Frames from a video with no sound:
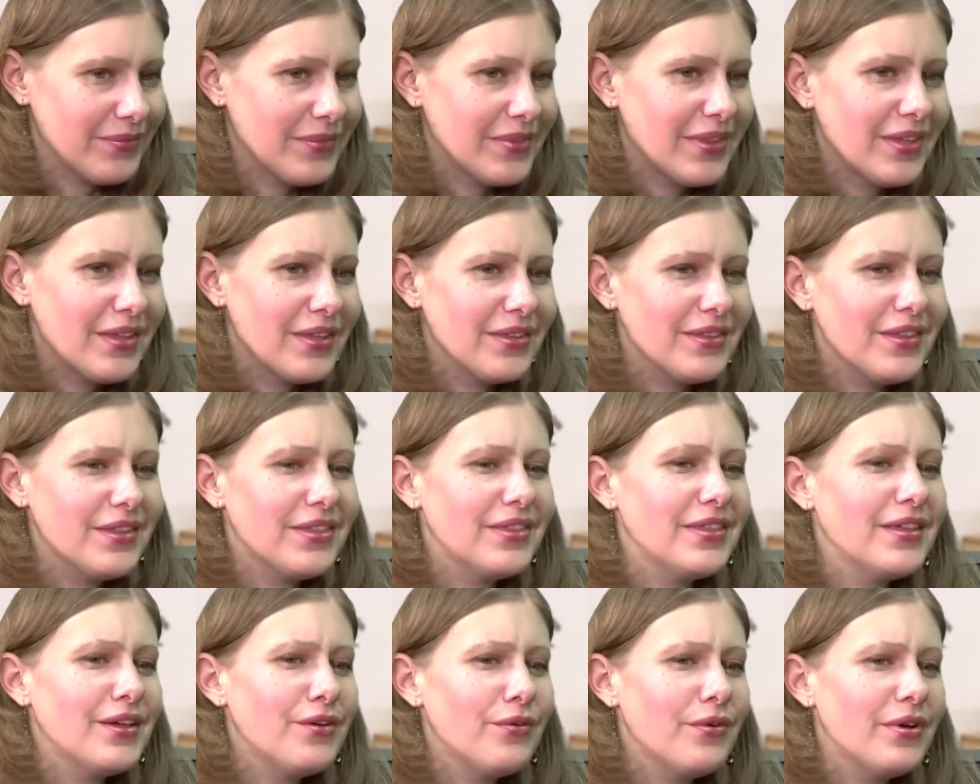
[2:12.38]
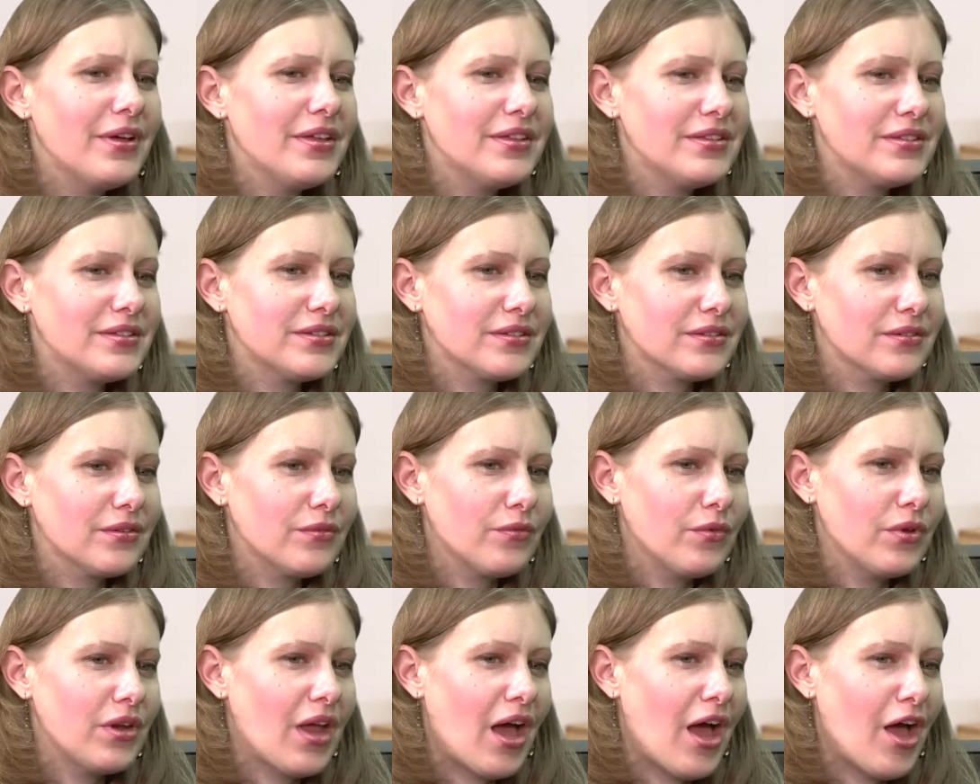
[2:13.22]
The thing was,
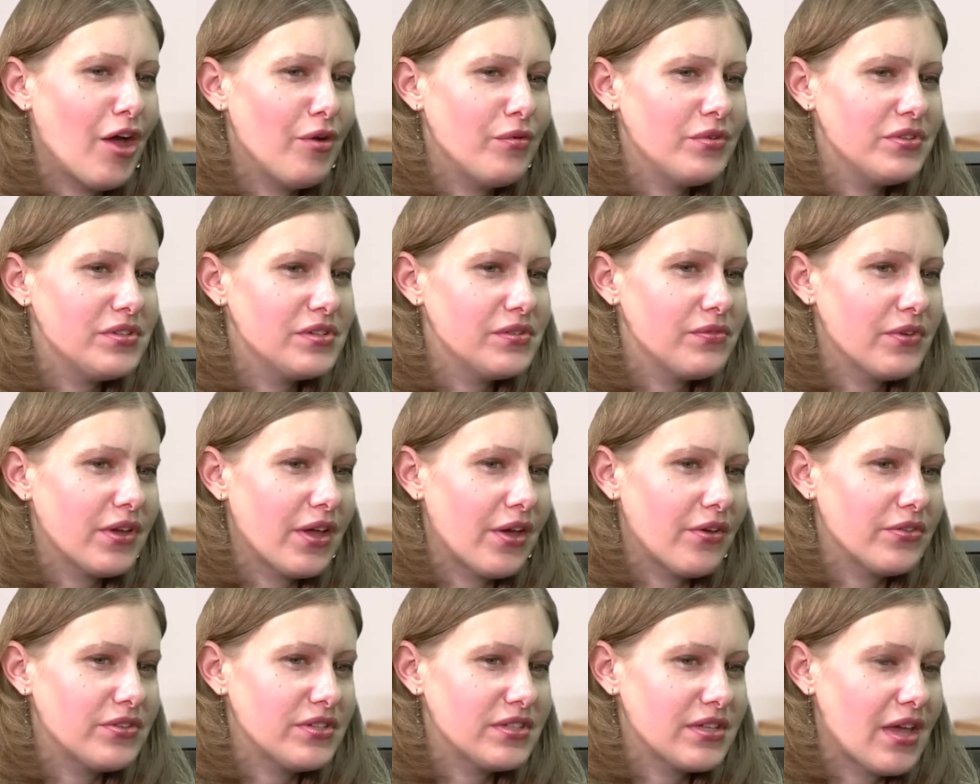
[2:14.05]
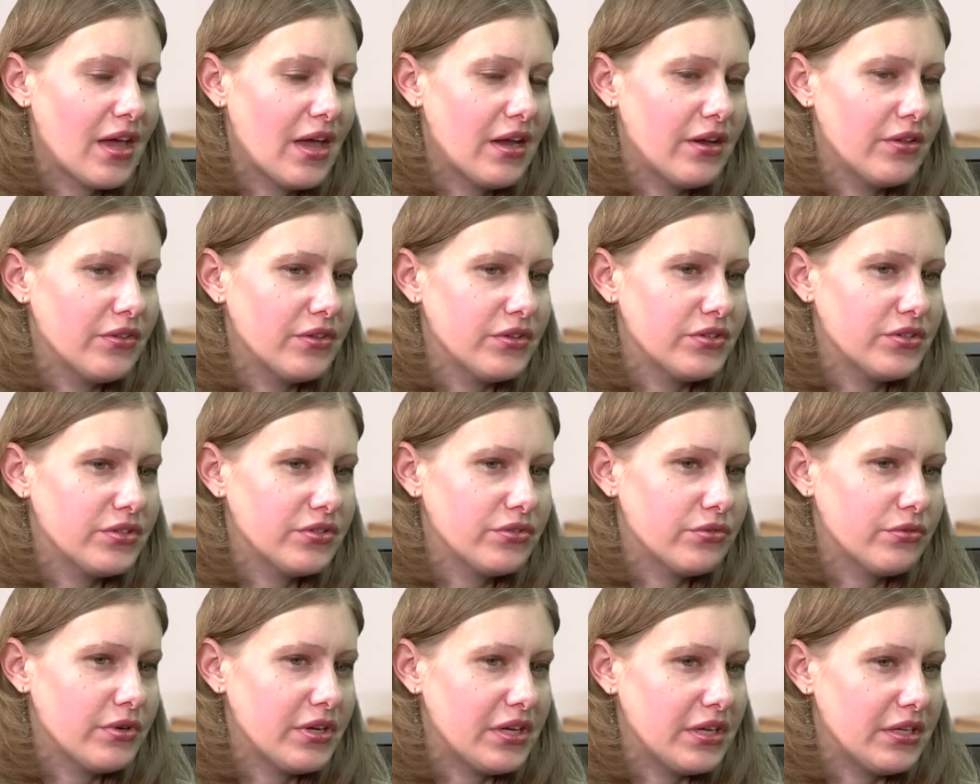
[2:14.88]
when I was living outside on the
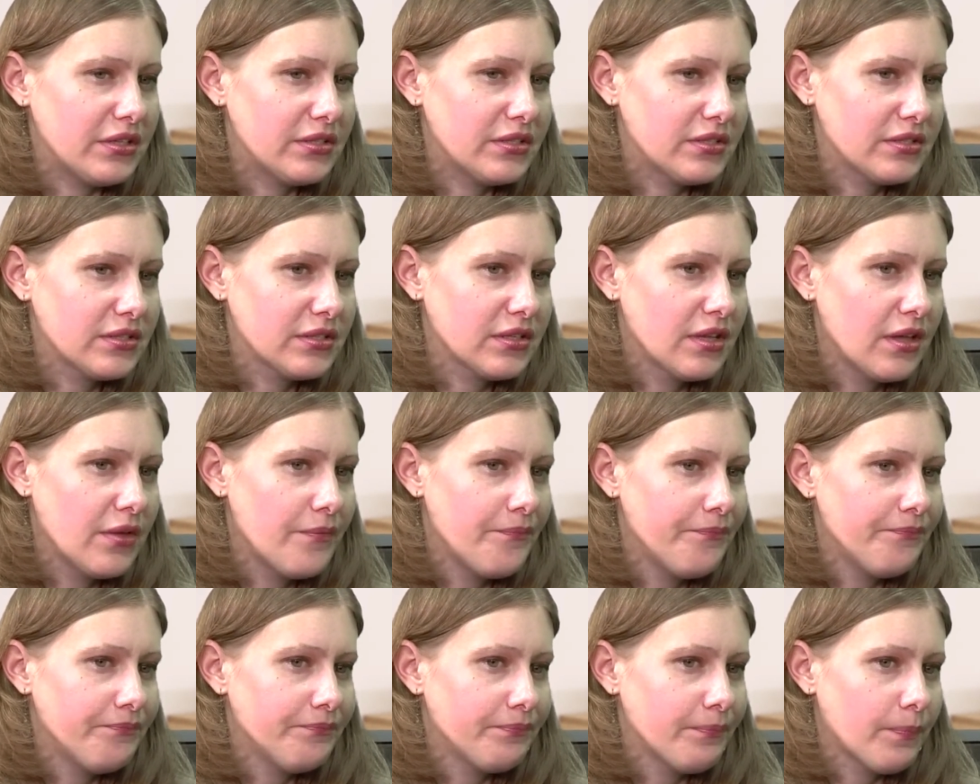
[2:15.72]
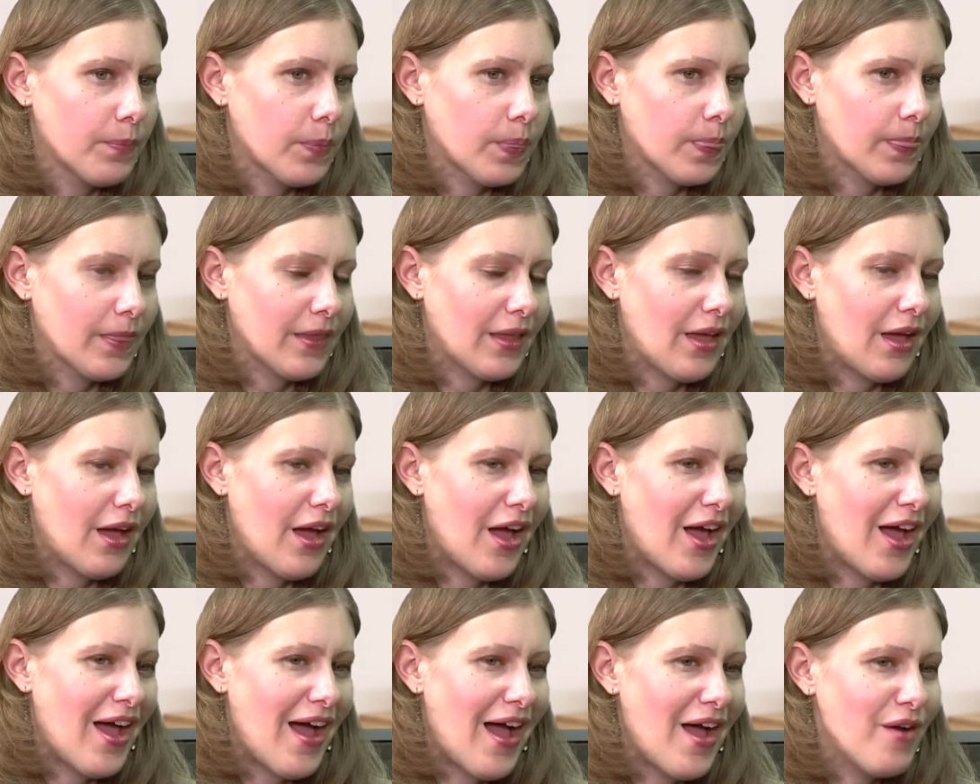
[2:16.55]
streets,
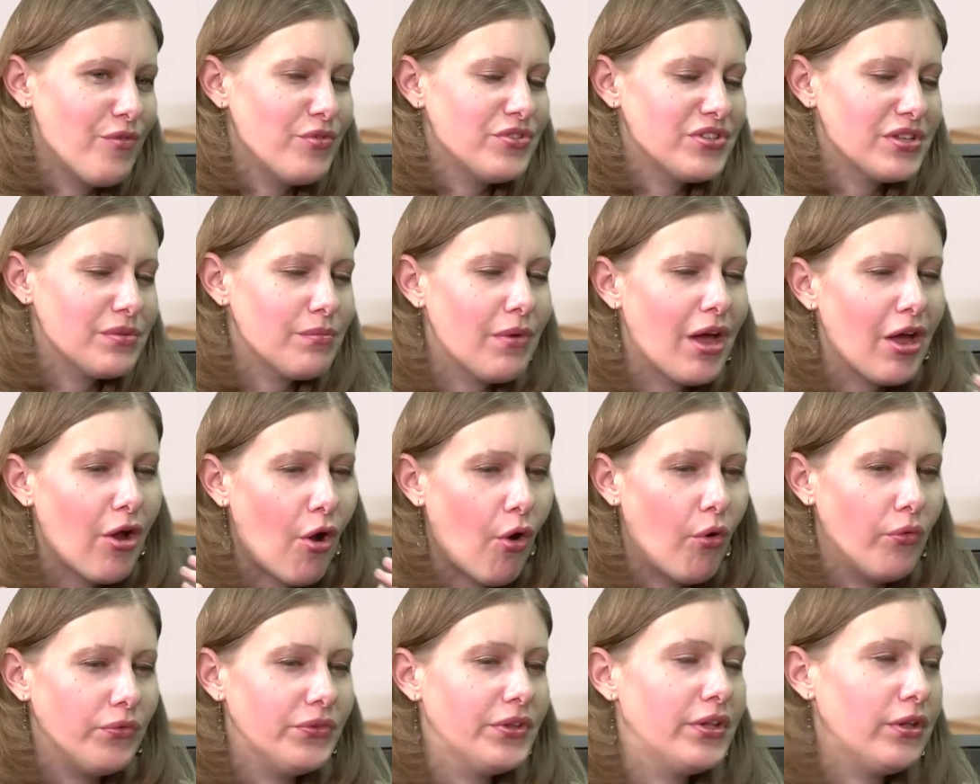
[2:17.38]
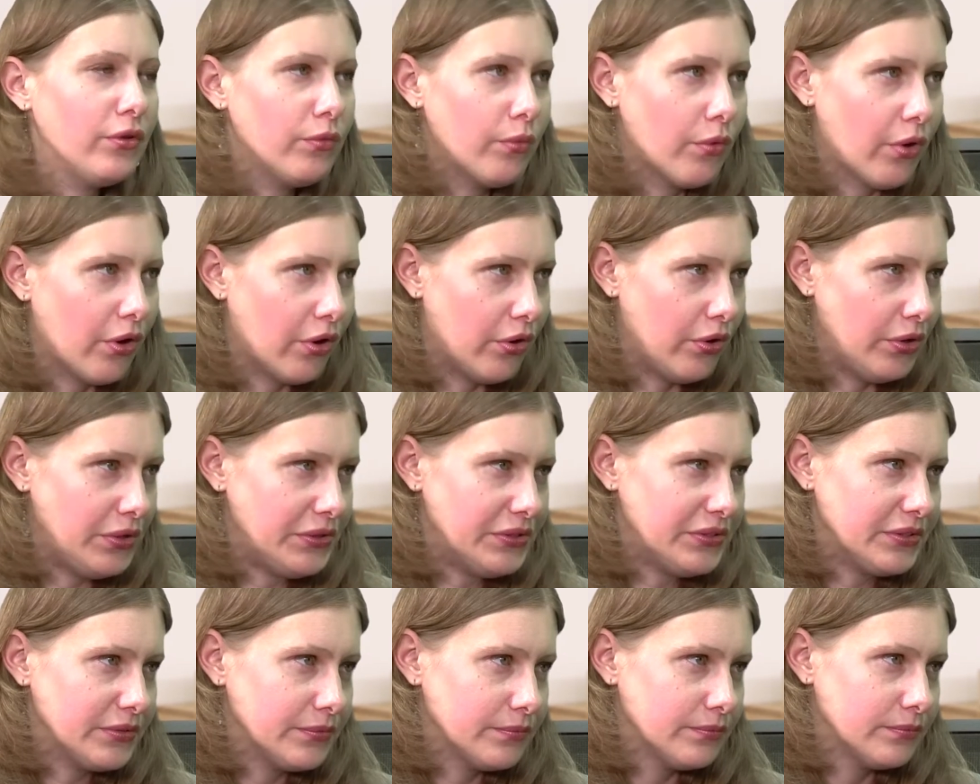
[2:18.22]
I was in my own little
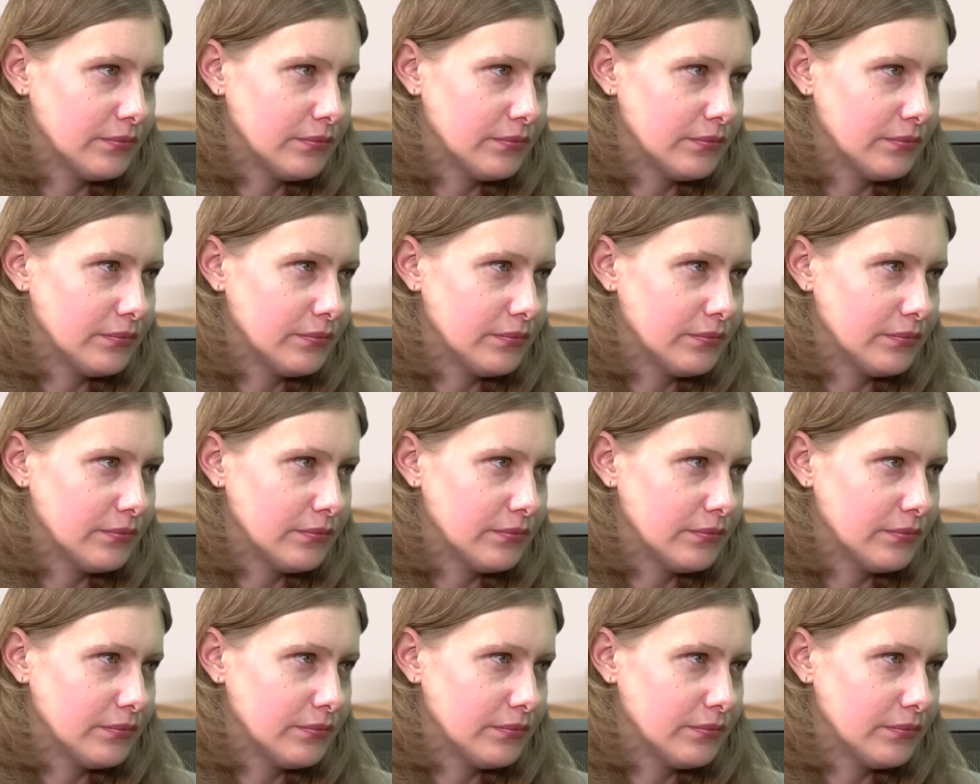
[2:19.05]
world.